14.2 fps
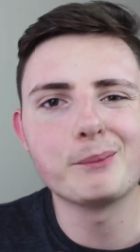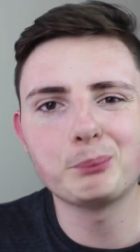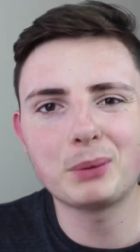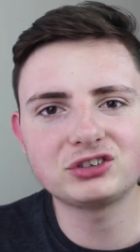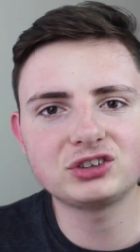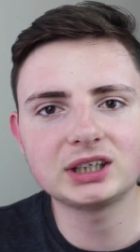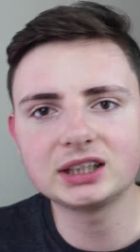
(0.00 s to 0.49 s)

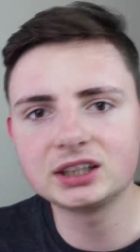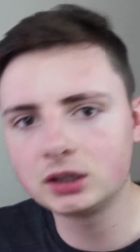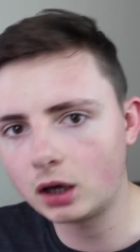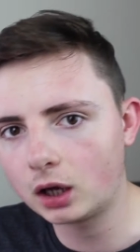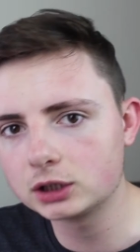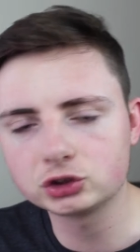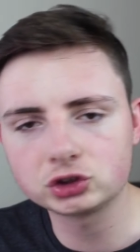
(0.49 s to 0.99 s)
Magic
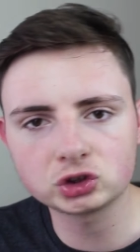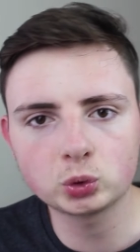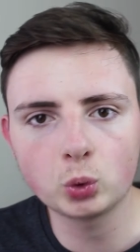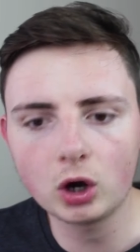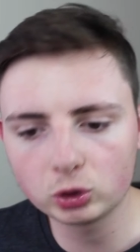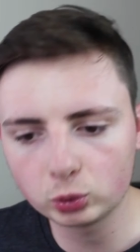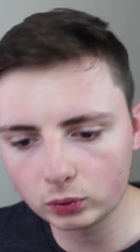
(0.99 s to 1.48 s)
Knight
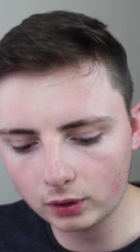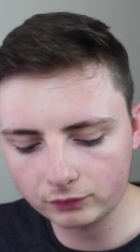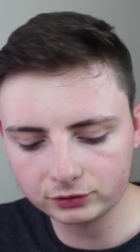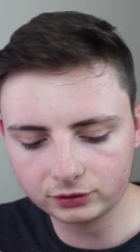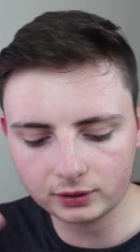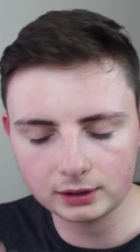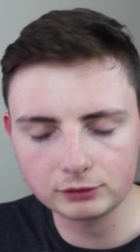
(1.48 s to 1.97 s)
squad with
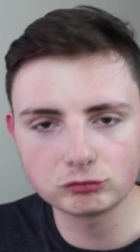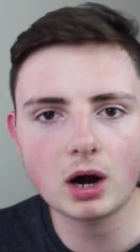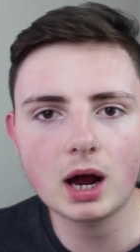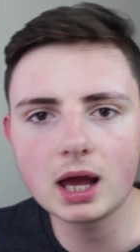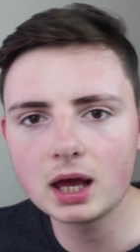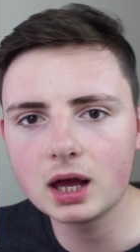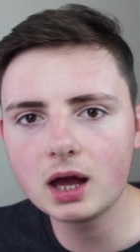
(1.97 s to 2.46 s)
obviously
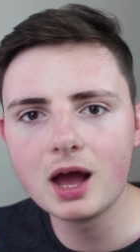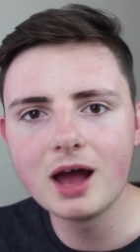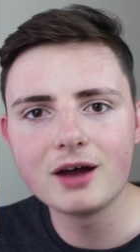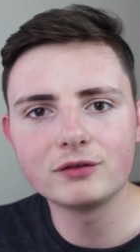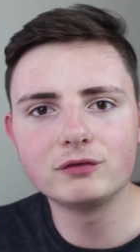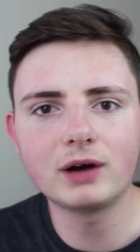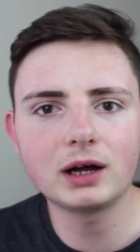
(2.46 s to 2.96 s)
Rhya,
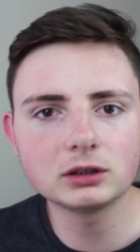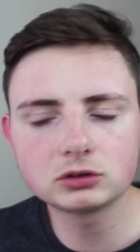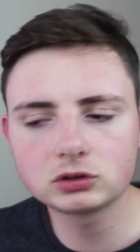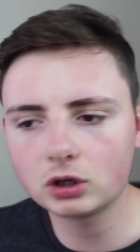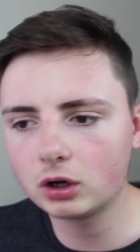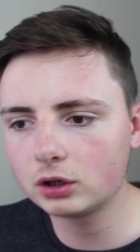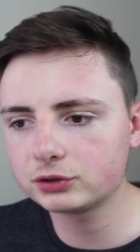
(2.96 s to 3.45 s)

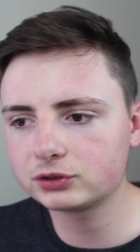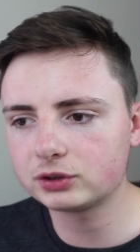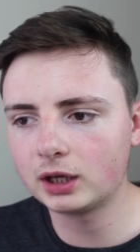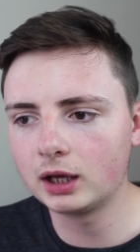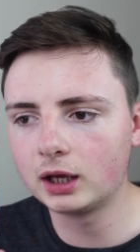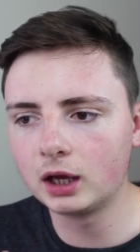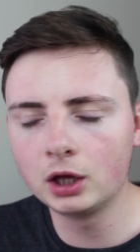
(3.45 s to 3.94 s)
Valtos,
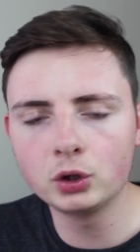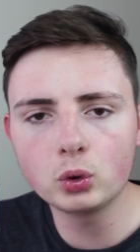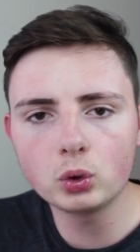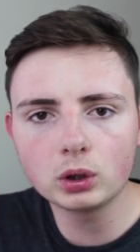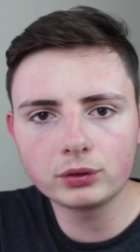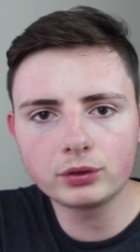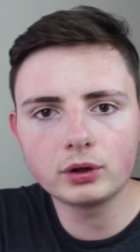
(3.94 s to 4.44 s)
uh, and
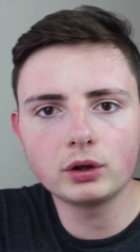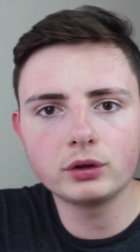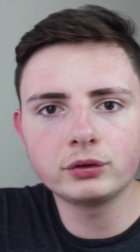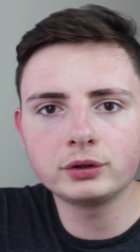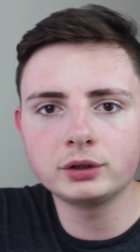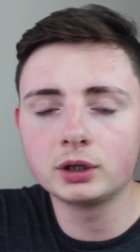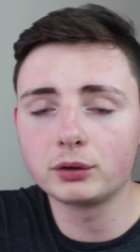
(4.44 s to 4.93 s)
all of the
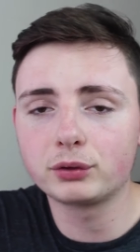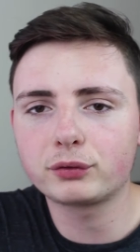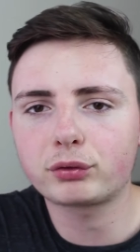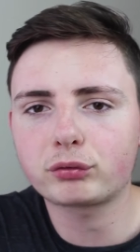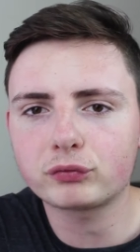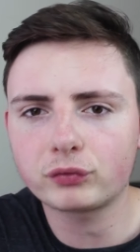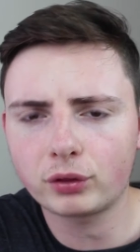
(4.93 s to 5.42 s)
you know the
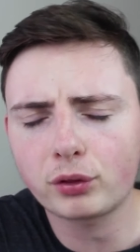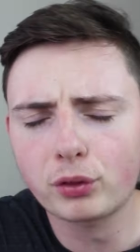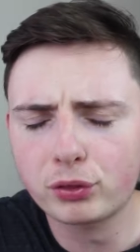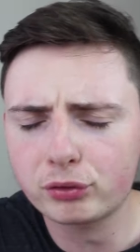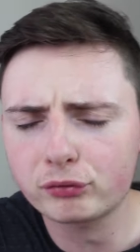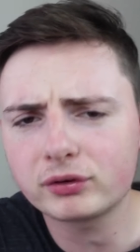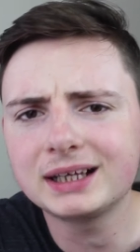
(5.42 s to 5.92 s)
th- the
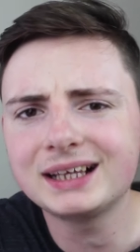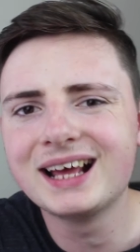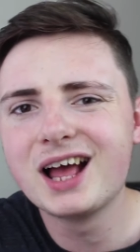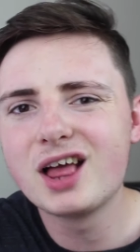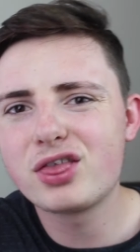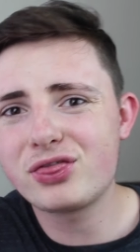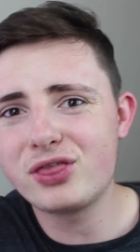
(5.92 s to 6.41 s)
three
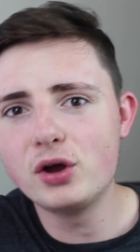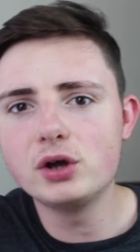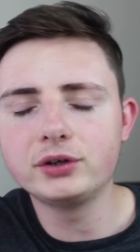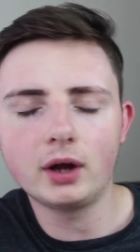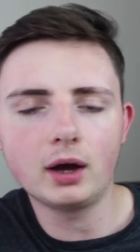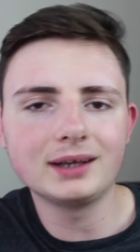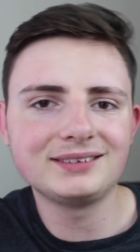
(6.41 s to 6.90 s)

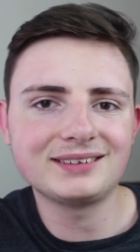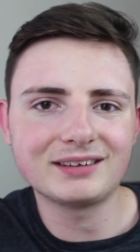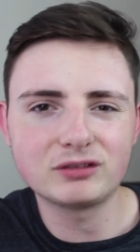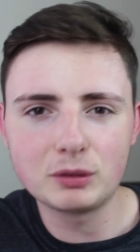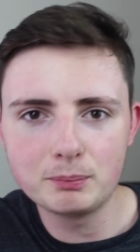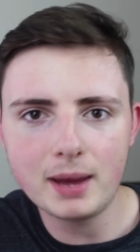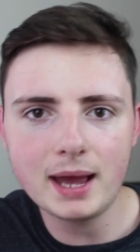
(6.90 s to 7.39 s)
Third Eyes
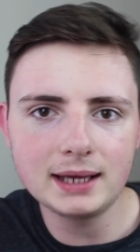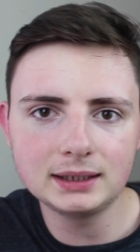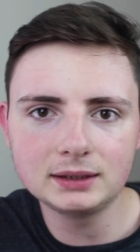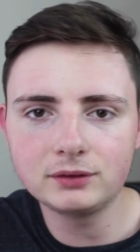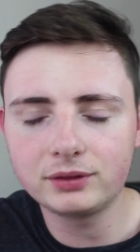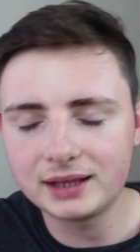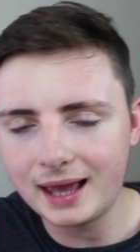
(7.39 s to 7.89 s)
that
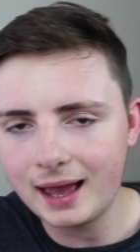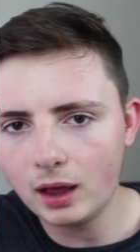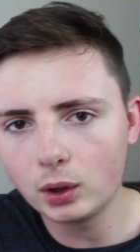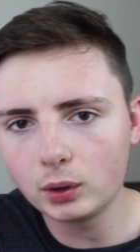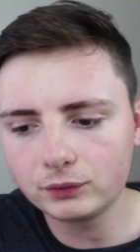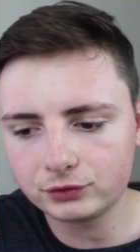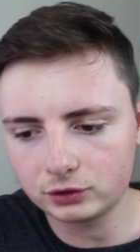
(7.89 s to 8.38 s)
remain, the
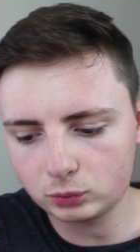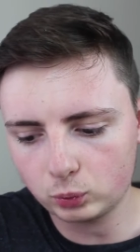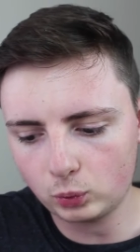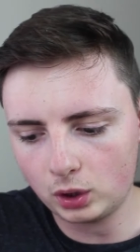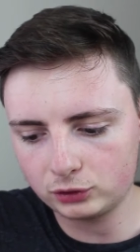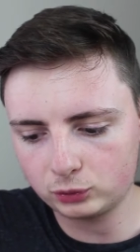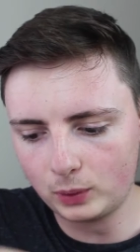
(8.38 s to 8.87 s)
elves as
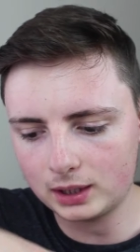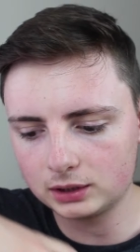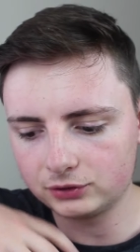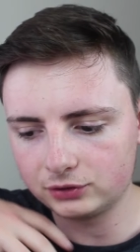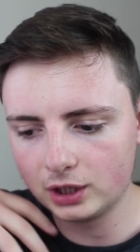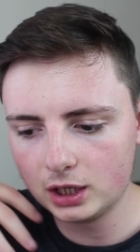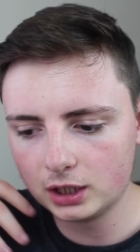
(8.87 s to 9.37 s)
as well
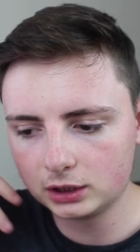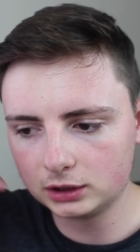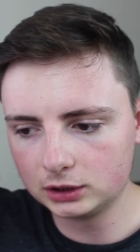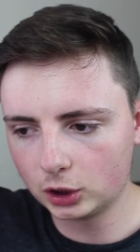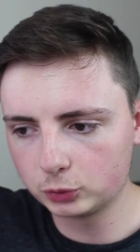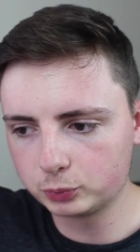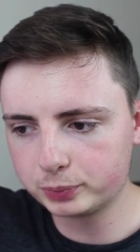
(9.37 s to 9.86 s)
as
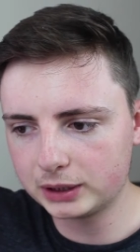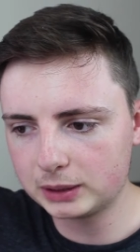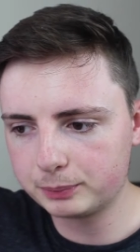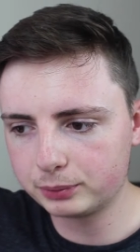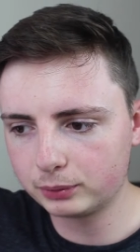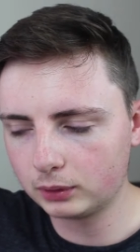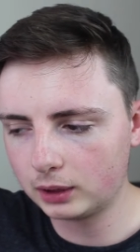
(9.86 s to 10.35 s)
you know
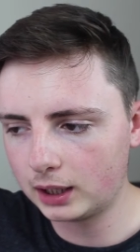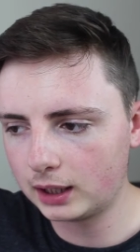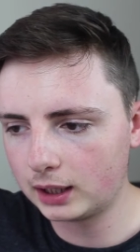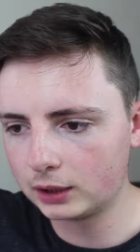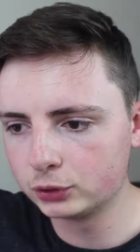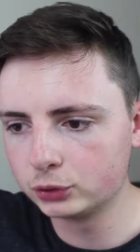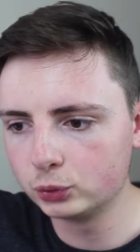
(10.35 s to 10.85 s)
people
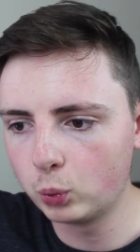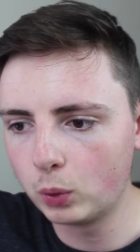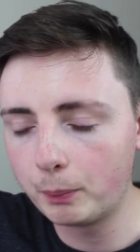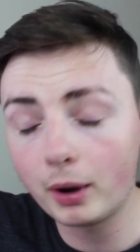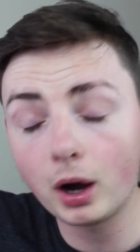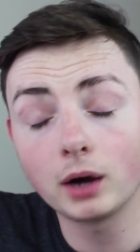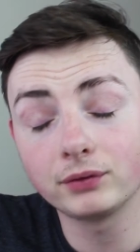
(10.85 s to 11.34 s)
uh, who
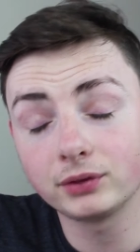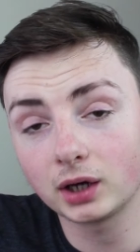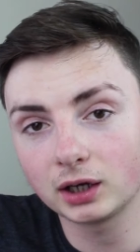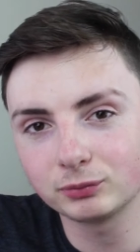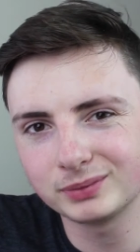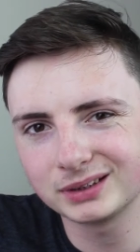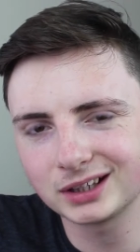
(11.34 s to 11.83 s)
were part of the
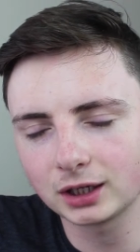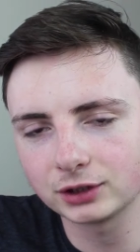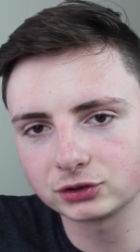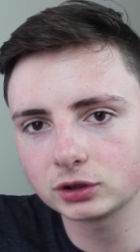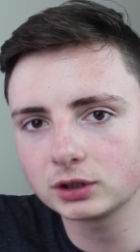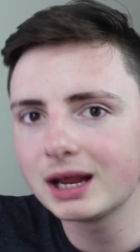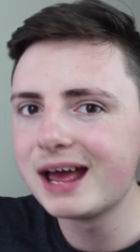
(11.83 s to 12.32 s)
Eye of
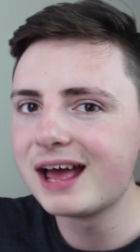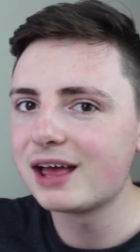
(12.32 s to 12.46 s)
Midnight Sun.